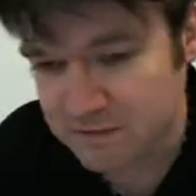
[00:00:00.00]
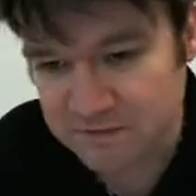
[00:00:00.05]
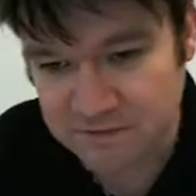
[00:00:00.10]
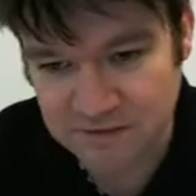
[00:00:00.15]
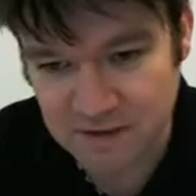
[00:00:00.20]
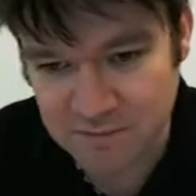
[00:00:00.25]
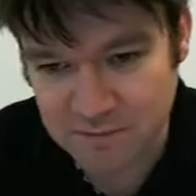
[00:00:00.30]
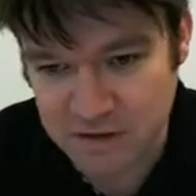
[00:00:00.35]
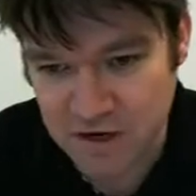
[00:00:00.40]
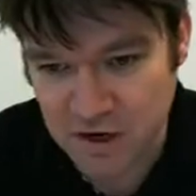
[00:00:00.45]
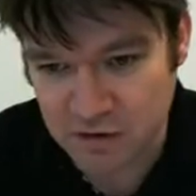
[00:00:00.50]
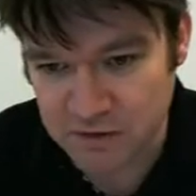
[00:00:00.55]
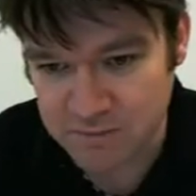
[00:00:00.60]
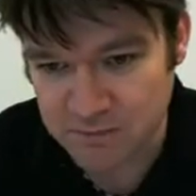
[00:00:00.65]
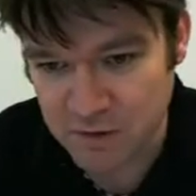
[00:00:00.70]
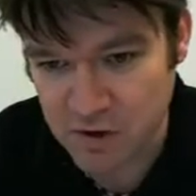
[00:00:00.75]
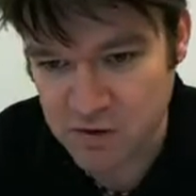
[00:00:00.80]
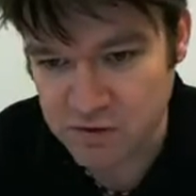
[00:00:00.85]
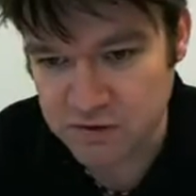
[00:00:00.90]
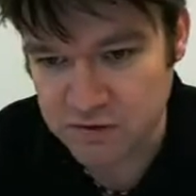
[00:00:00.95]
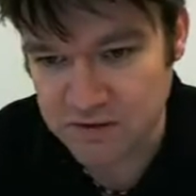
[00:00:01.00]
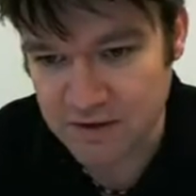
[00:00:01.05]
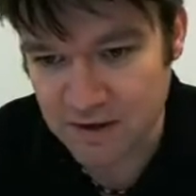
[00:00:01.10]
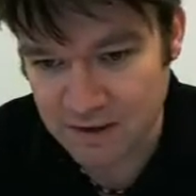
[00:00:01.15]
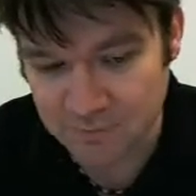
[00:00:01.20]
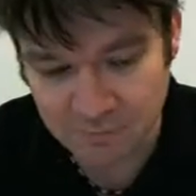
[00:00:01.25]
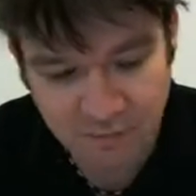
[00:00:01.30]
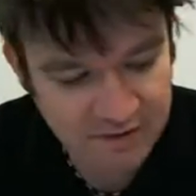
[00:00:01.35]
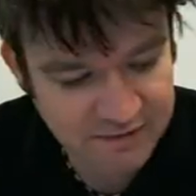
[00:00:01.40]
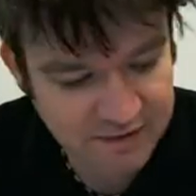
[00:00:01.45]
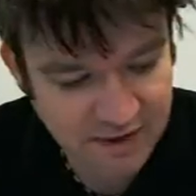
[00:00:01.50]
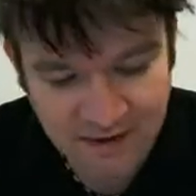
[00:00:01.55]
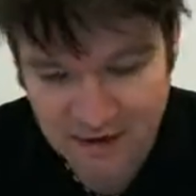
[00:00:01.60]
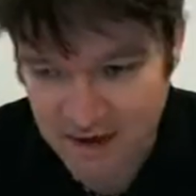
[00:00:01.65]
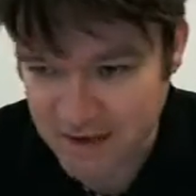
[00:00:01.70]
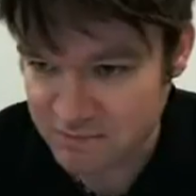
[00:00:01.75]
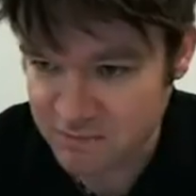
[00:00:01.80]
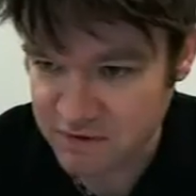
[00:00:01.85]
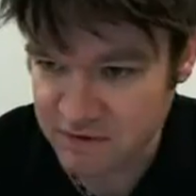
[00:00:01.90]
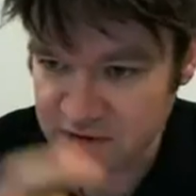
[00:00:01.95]
semi-only mode, and by that
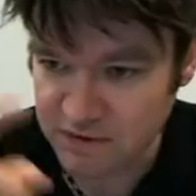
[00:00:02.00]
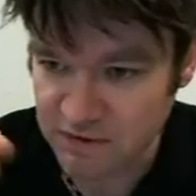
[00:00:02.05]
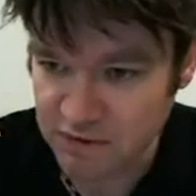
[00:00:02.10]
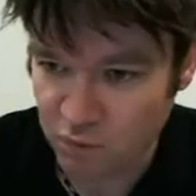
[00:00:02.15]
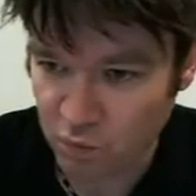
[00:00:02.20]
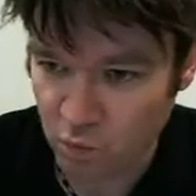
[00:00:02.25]
I mean